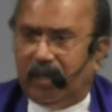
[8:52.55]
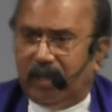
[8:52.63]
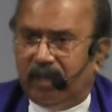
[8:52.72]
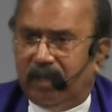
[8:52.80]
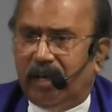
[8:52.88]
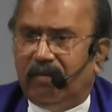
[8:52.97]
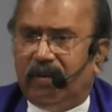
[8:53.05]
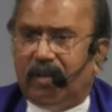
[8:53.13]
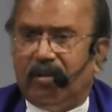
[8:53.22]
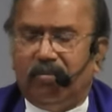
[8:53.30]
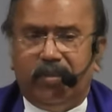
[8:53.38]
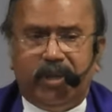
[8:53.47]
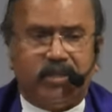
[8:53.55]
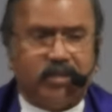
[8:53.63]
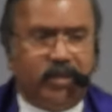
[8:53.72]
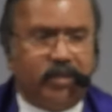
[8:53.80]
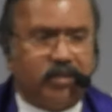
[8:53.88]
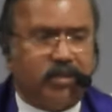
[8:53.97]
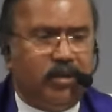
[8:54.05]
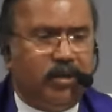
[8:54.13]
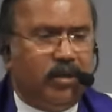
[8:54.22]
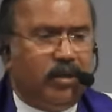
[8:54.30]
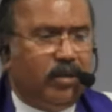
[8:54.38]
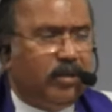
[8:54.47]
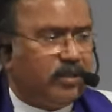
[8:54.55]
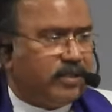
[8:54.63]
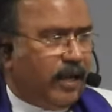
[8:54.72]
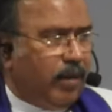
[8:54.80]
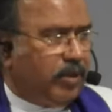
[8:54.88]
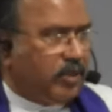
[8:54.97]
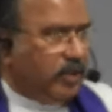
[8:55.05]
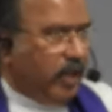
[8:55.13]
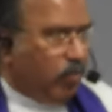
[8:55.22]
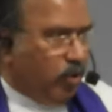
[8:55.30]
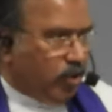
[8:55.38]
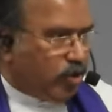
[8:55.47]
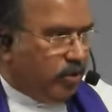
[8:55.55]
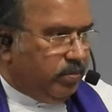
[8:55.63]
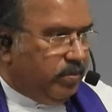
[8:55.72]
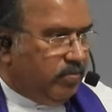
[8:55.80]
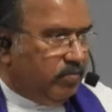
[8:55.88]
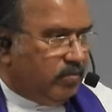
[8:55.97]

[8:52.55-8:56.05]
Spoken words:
he never missed his Sabbath day worship.